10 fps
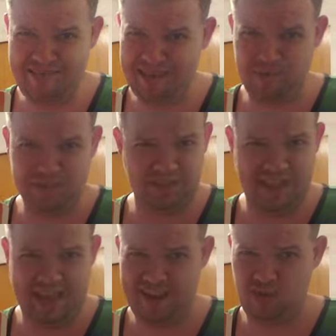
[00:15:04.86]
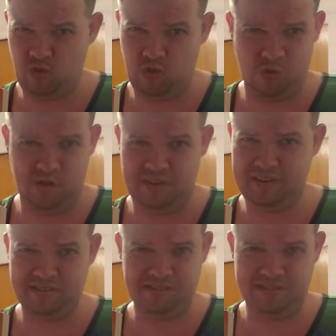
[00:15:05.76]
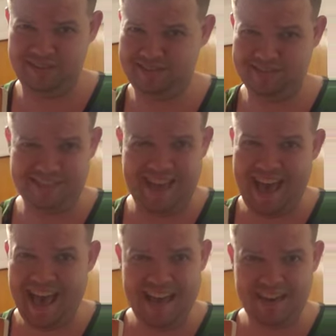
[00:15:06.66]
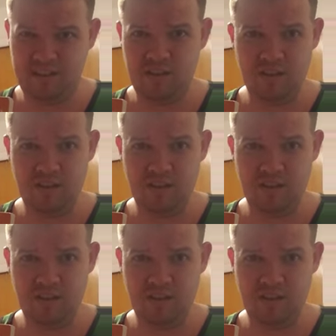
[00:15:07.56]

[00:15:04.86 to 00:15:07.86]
think was kind of cruel and, and sad.